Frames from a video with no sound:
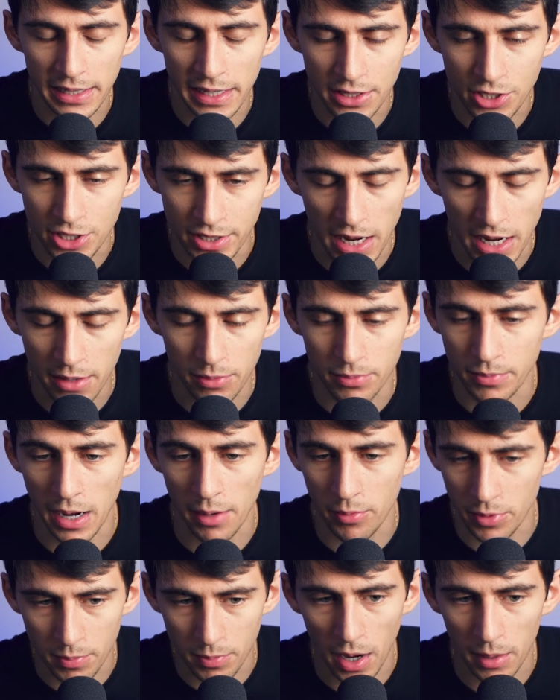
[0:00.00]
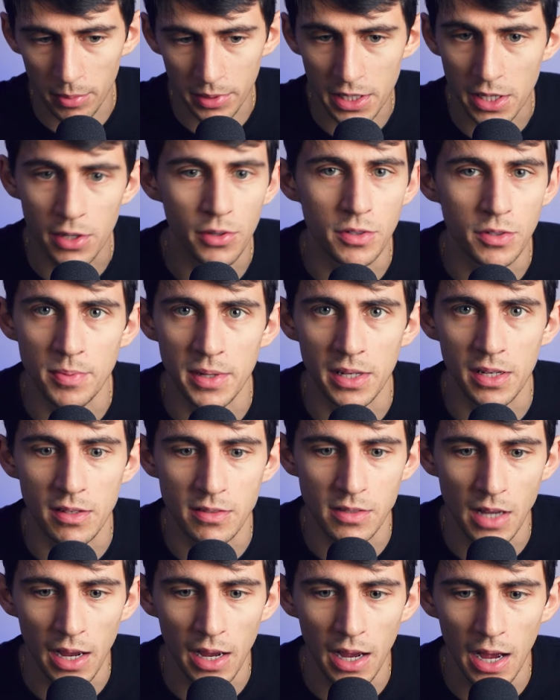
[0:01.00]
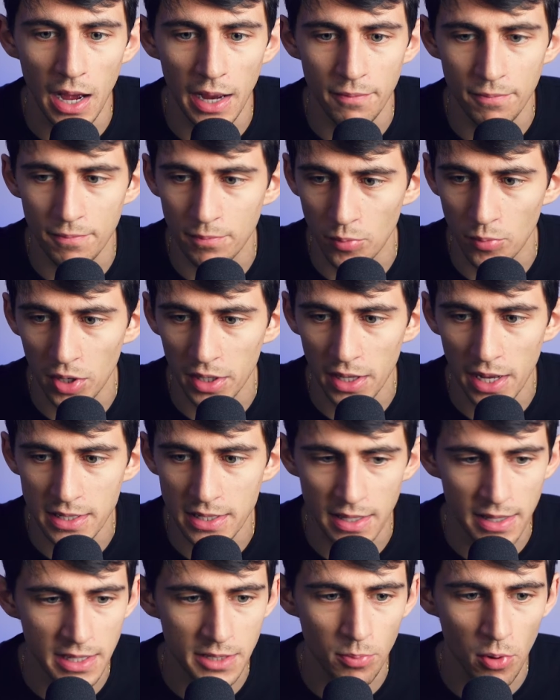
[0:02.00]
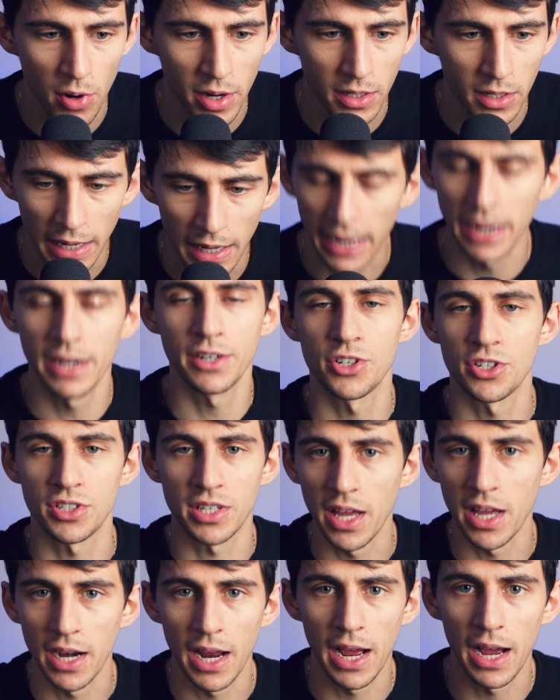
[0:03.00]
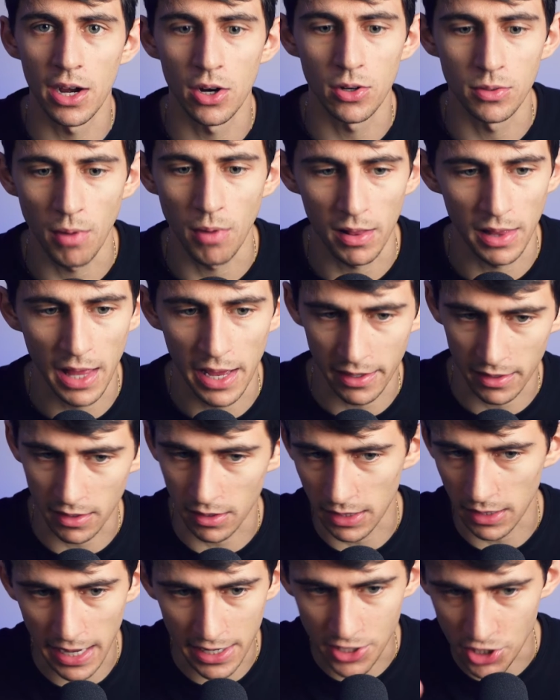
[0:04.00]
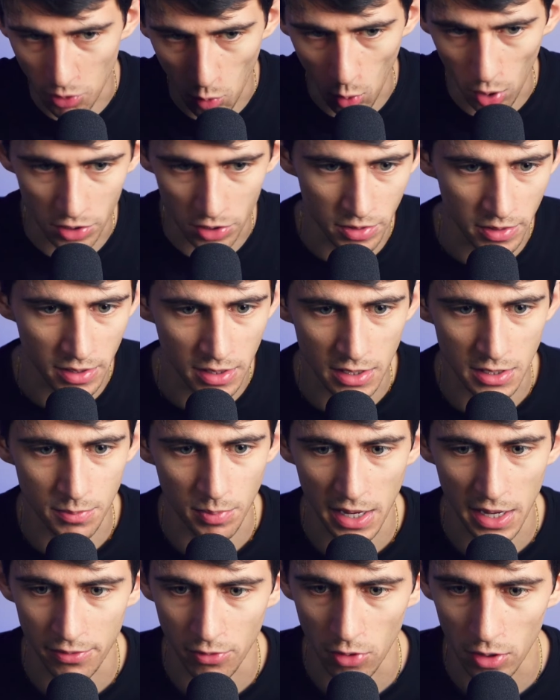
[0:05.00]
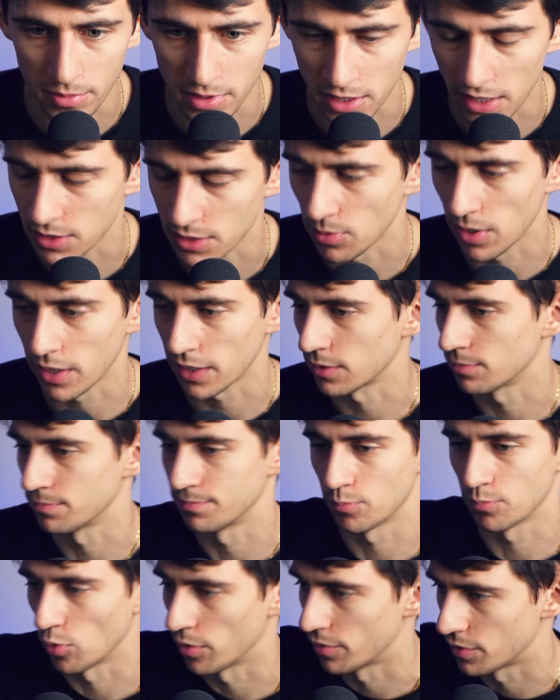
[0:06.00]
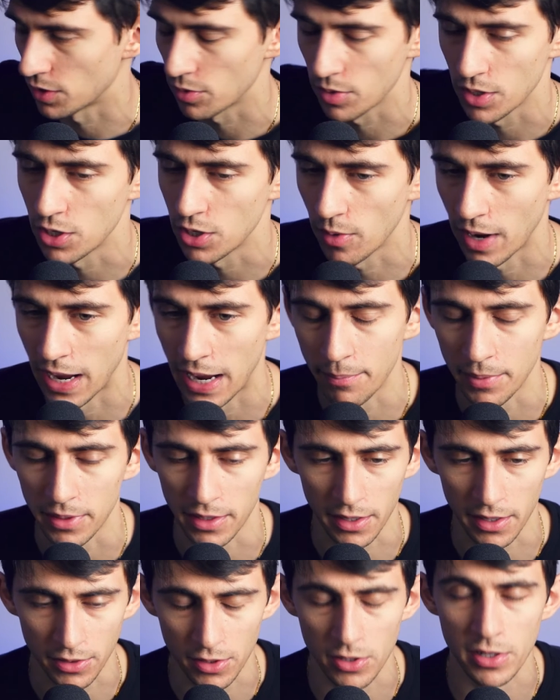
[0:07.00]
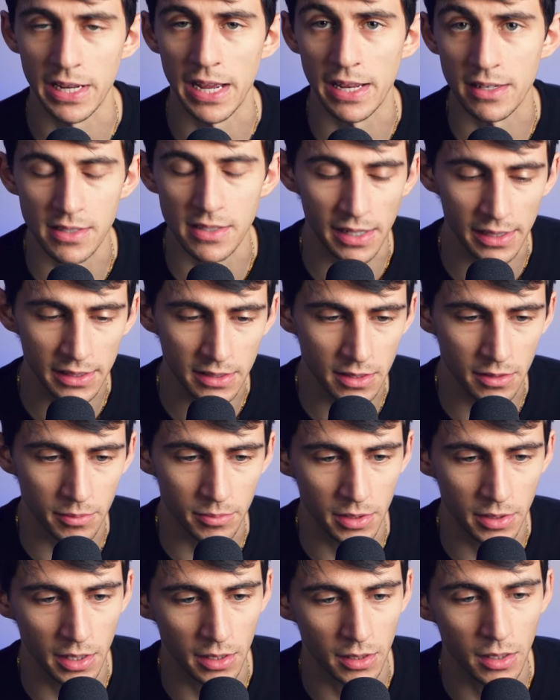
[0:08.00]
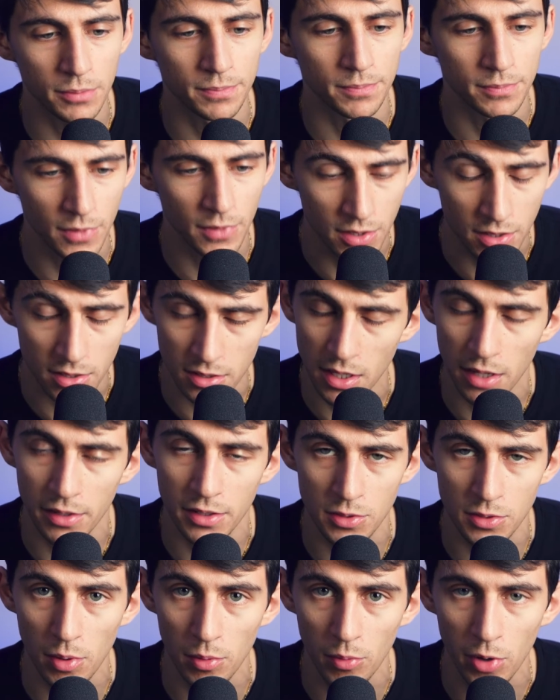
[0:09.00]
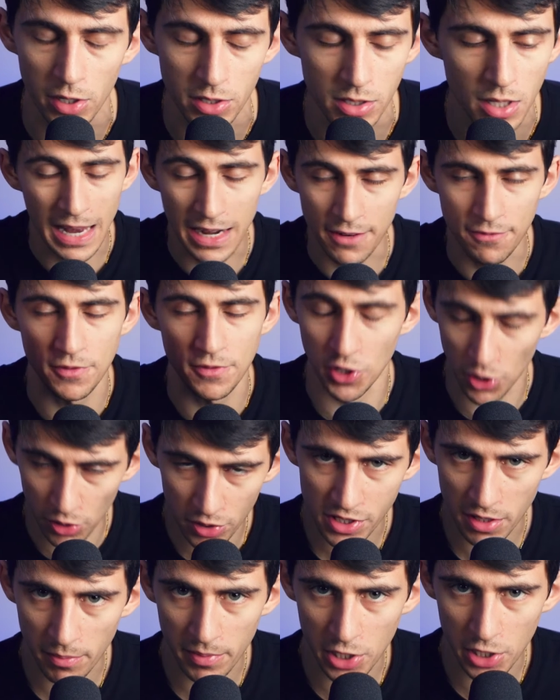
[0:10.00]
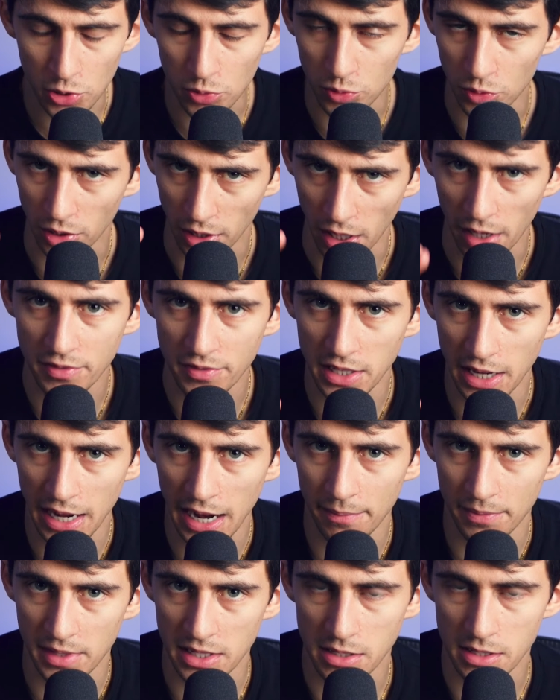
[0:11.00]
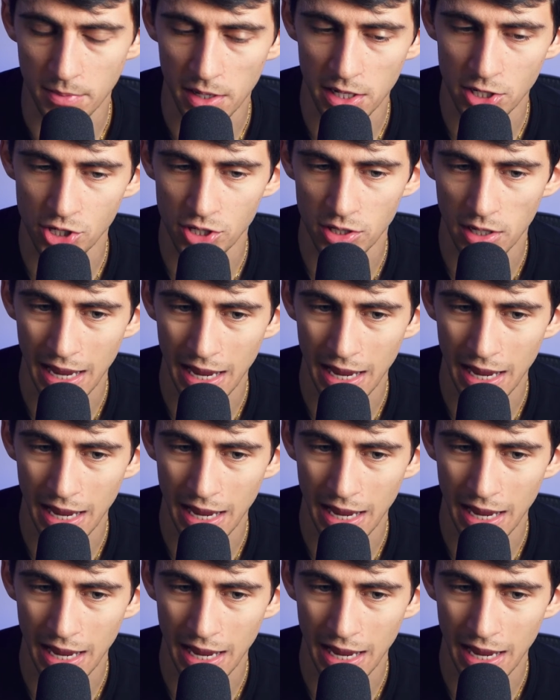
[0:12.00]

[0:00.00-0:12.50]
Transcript: connection, I, I would probably use because I, I realize at this point, I kind of just get how a lot of the logic works within these platforms. And that's why I can review a new app in like 38 seconds. I can be like, oh, this is how this one works. And if you're somebody who loves an app this much